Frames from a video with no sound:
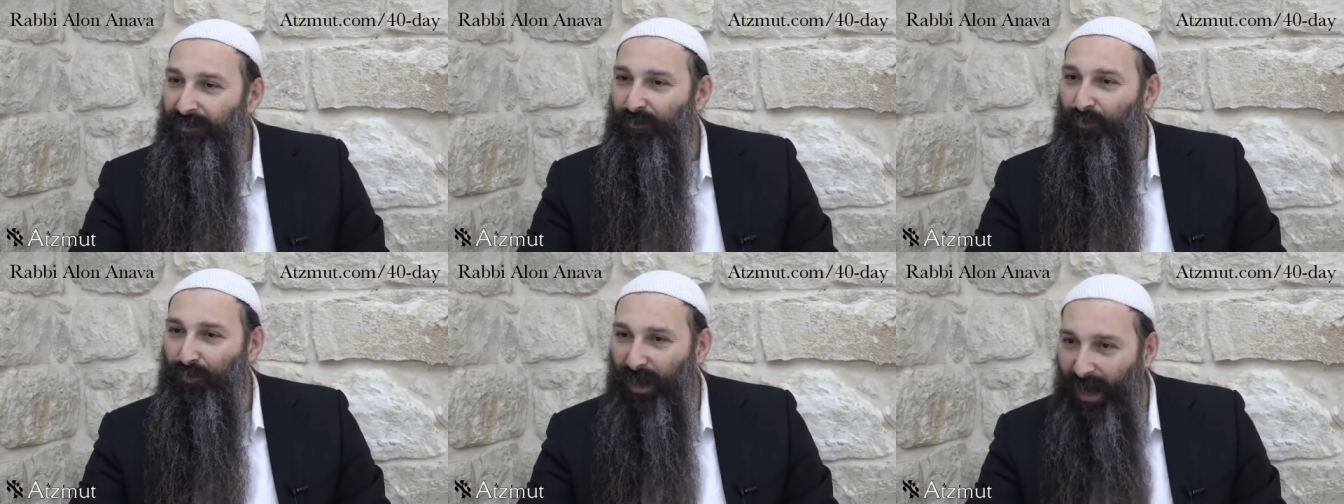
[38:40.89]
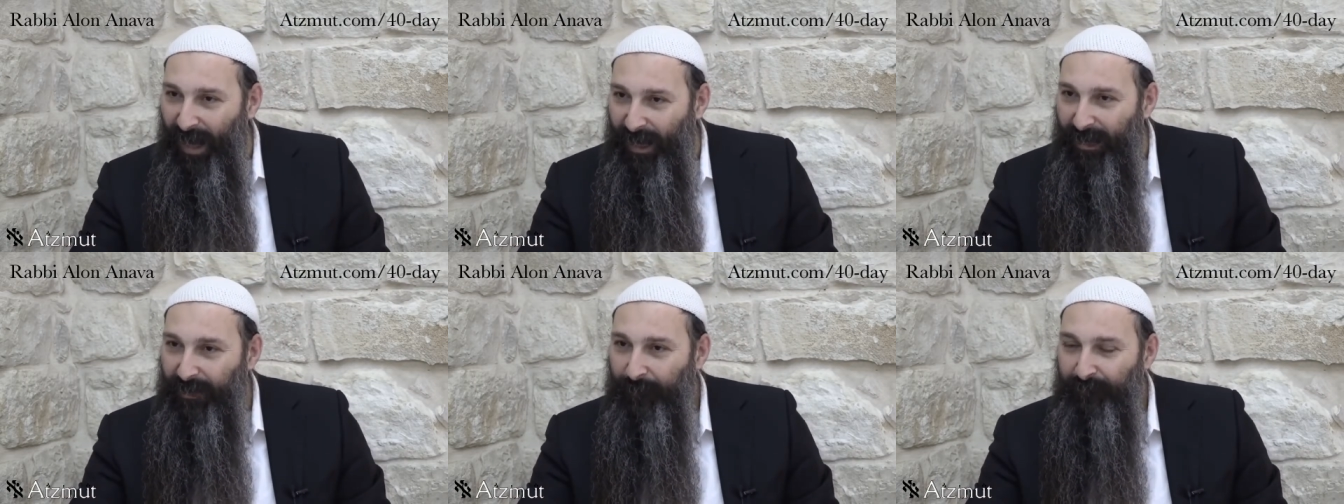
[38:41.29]

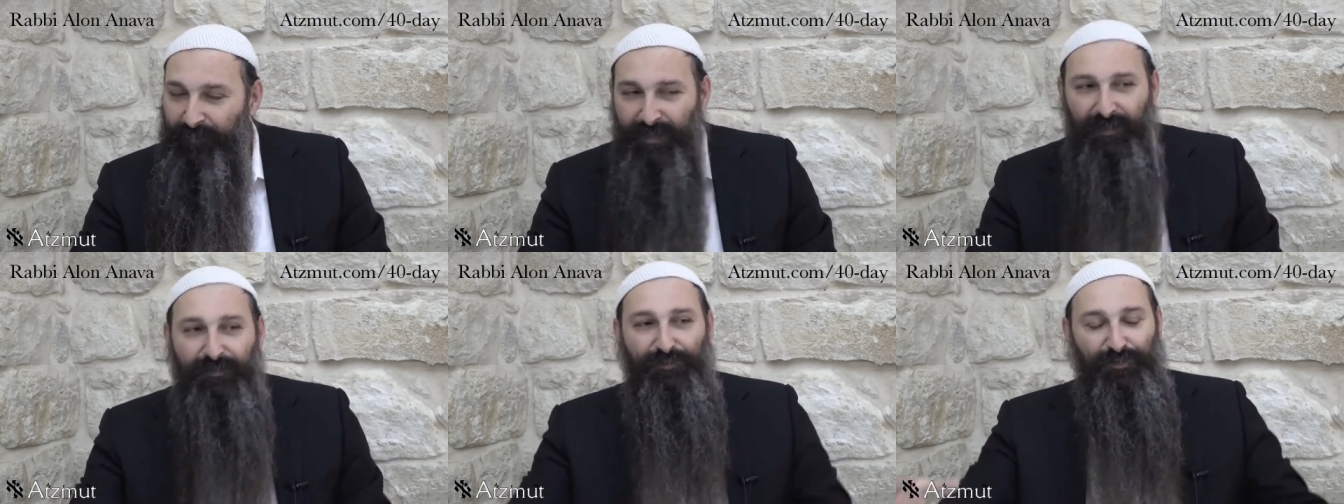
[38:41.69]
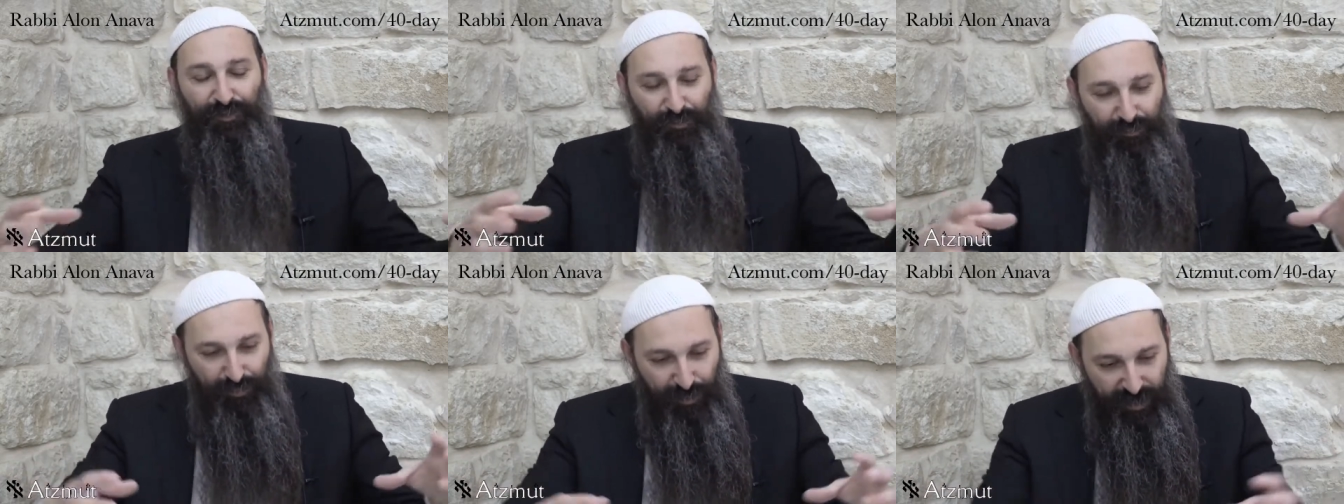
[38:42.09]
Why?
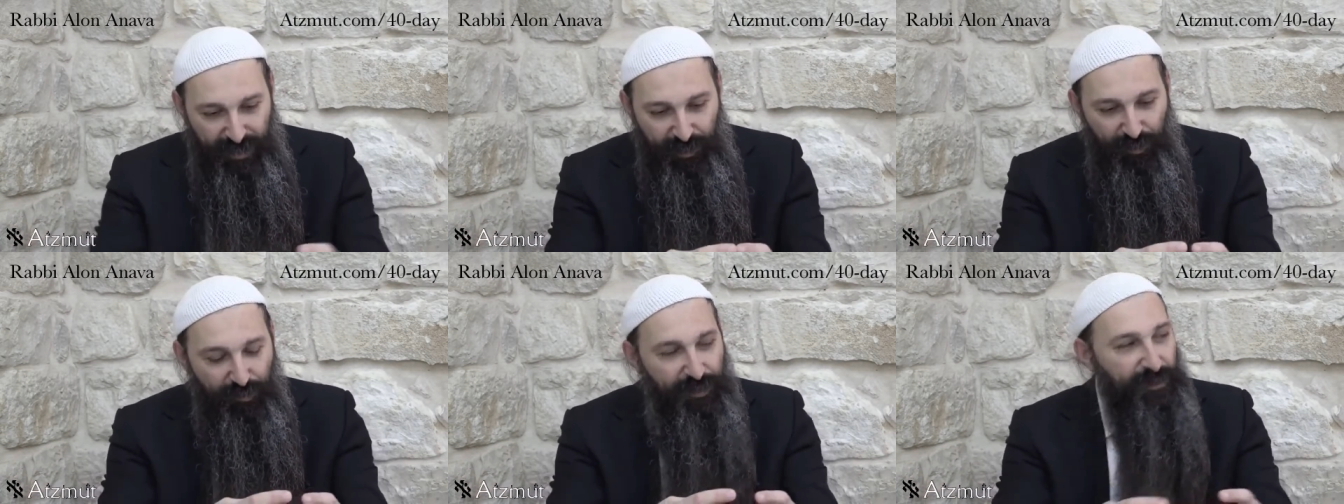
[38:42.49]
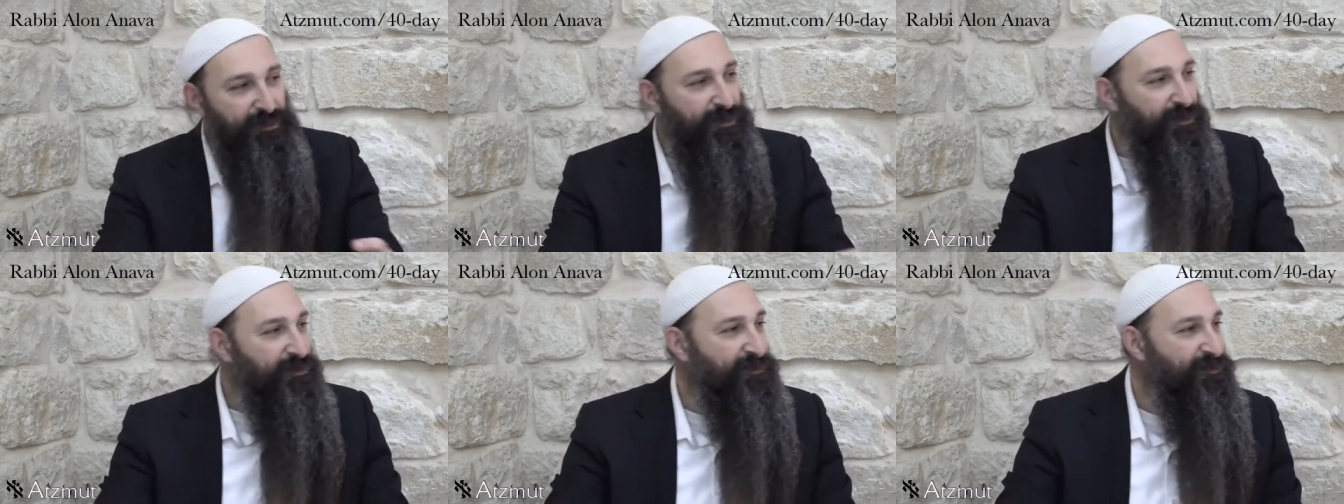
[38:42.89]
To bring
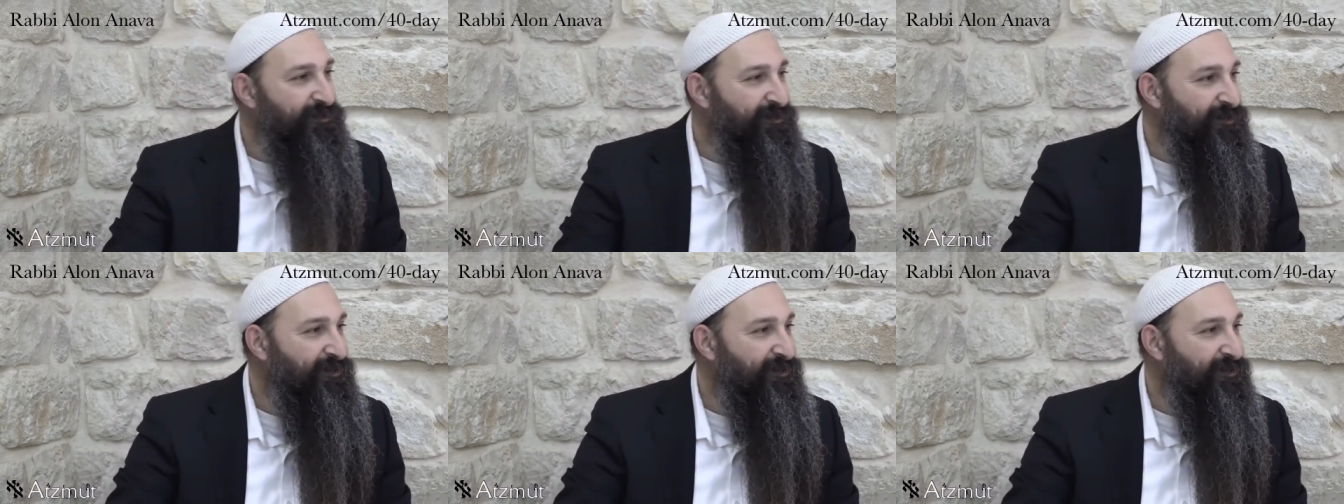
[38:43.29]
unity.